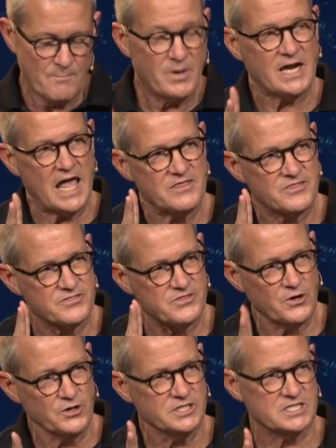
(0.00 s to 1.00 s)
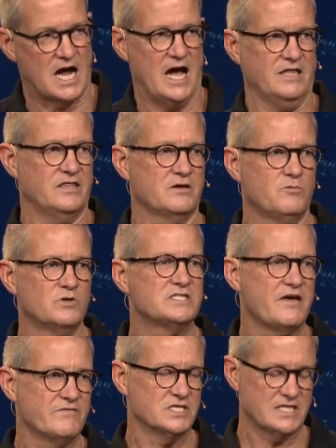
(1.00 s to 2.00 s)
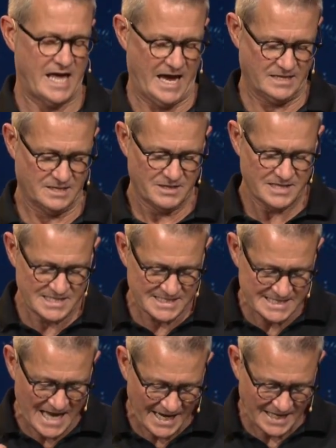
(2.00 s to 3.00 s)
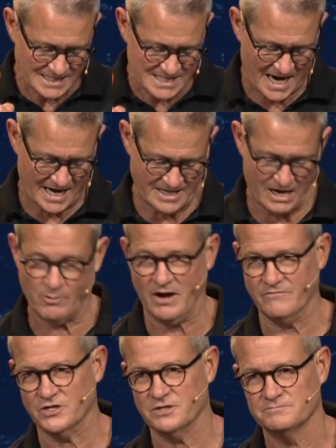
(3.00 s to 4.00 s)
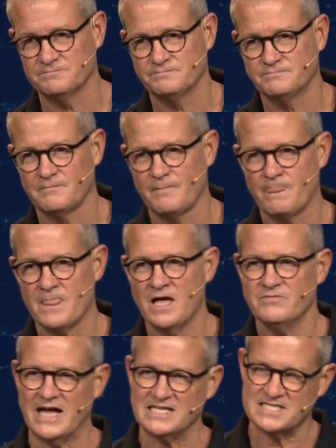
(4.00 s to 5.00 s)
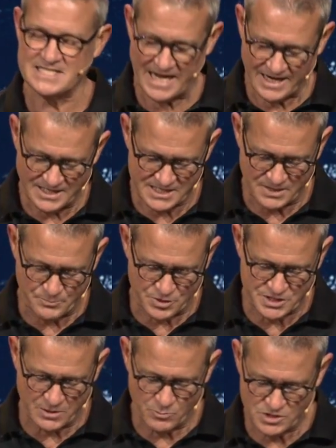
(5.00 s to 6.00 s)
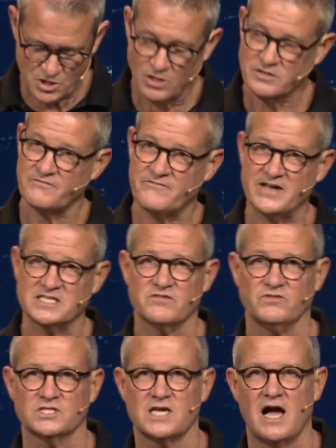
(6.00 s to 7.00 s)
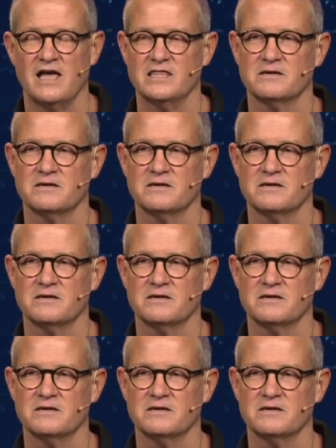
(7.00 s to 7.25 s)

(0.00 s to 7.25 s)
But a 3rd tithe was given to that. The 2nd tithe, however, that second 10% was called the festival tithe.